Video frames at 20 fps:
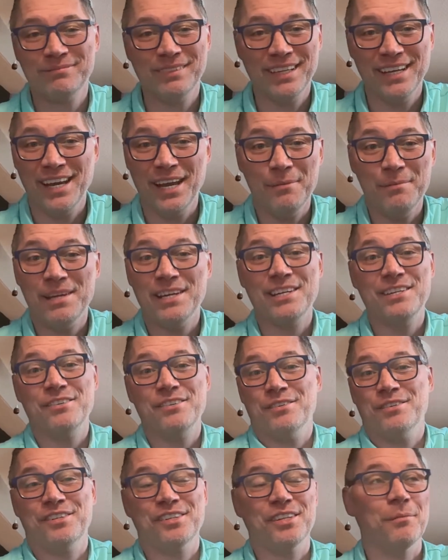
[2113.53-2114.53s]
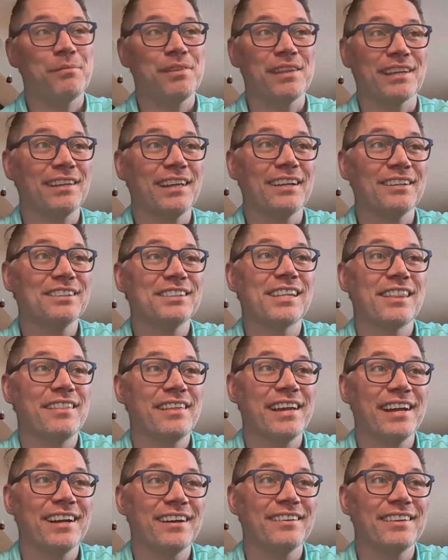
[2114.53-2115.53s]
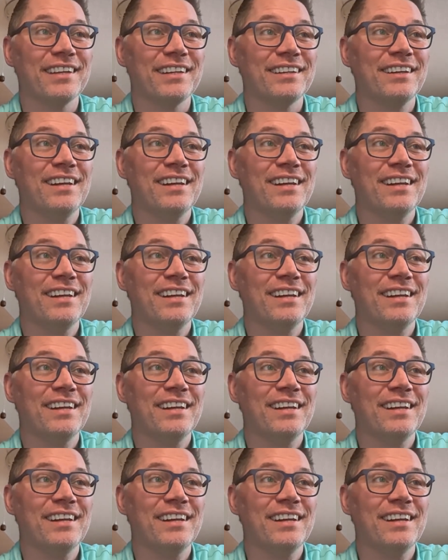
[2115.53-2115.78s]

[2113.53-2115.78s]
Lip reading: an image or something else there that